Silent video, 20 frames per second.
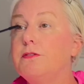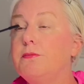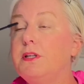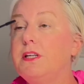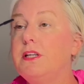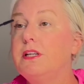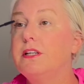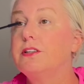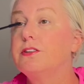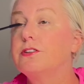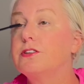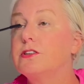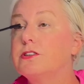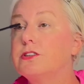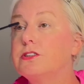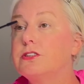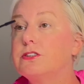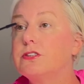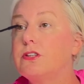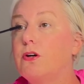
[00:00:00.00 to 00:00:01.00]
to me is
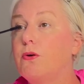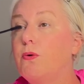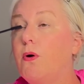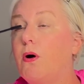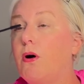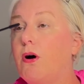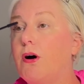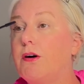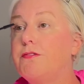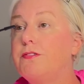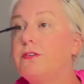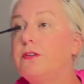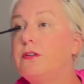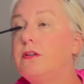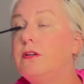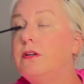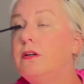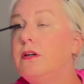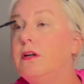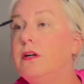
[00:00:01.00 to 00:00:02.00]
so
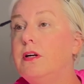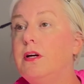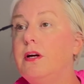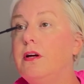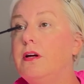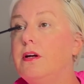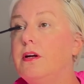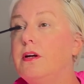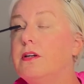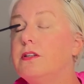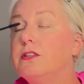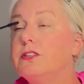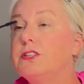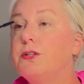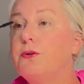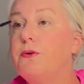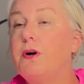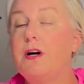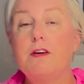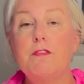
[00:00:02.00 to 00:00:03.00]
awful.
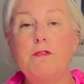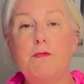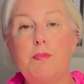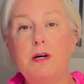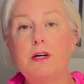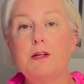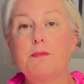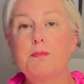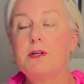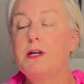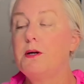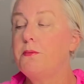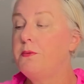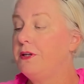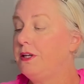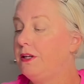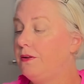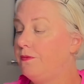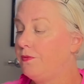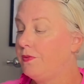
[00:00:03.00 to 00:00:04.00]
So I've bought
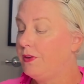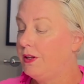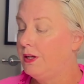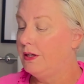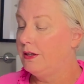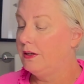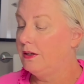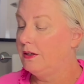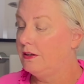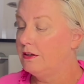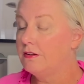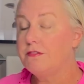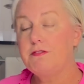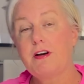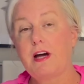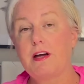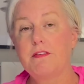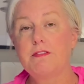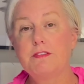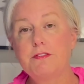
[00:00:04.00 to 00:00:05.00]
probably
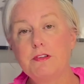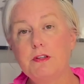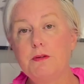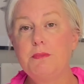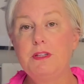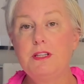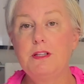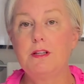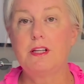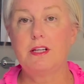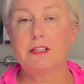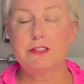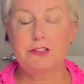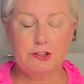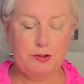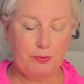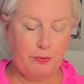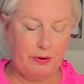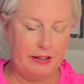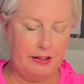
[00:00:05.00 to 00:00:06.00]
5 of them in the
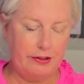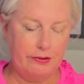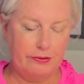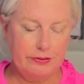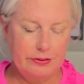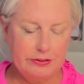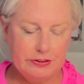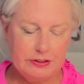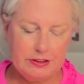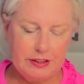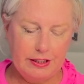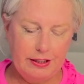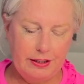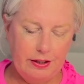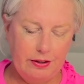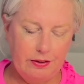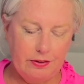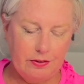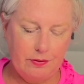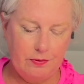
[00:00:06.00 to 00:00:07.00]
last 20 years,
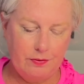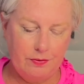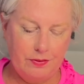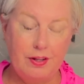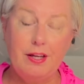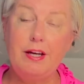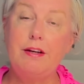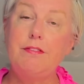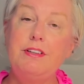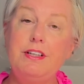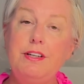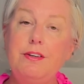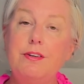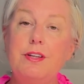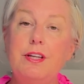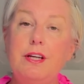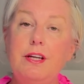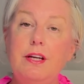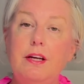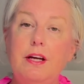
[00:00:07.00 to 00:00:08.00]
and
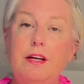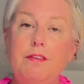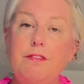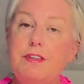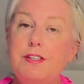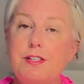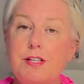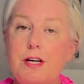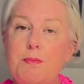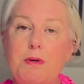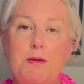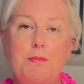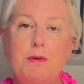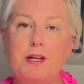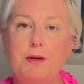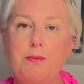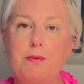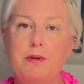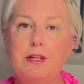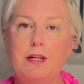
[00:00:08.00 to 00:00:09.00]
every time I
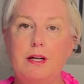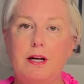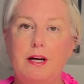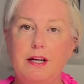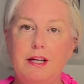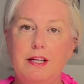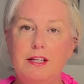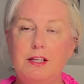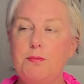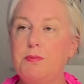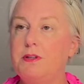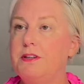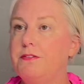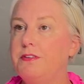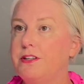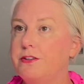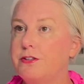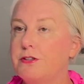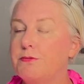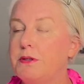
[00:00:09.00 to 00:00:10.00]
buy one, I end up
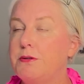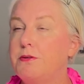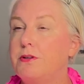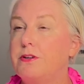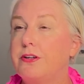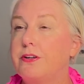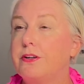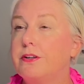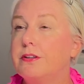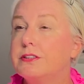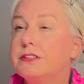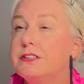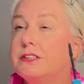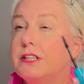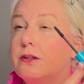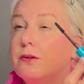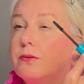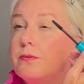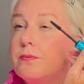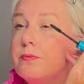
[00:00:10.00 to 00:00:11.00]
giving it to my daughter.
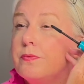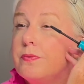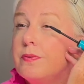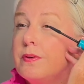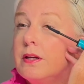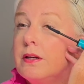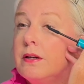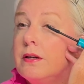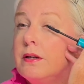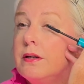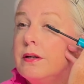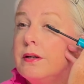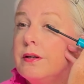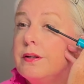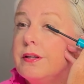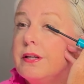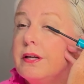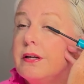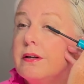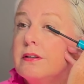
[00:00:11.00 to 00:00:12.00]
So
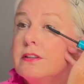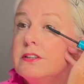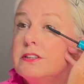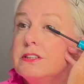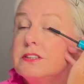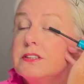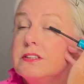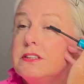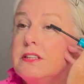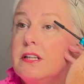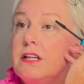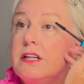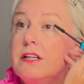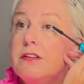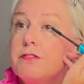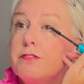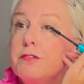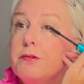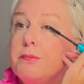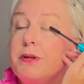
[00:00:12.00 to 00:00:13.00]
they are just
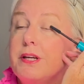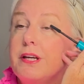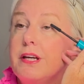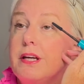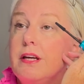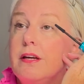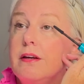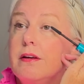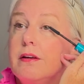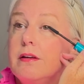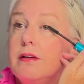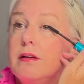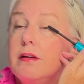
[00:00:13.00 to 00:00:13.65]
not for me.